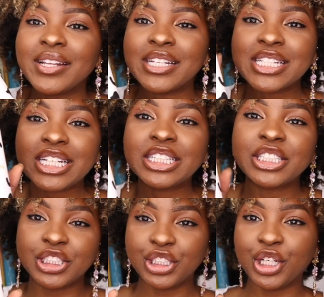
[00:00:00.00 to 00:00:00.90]
this
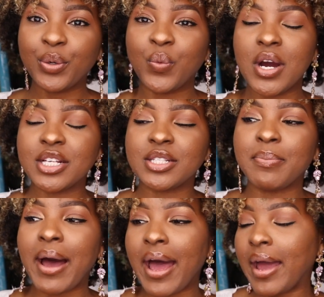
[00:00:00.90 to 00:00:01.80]
conditioner was
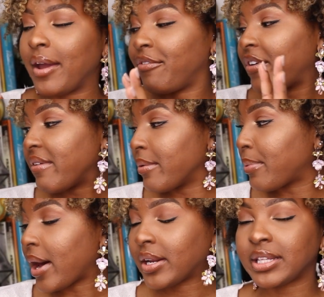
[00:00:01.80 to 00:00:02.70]
my favorite
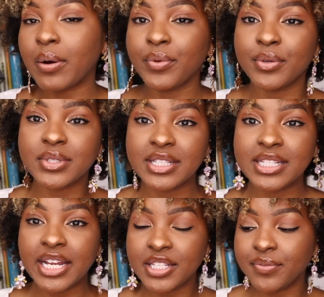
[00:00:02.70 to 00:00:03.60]
product that we used in
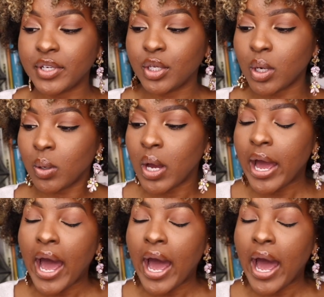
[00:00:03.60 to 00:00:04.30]
today's video.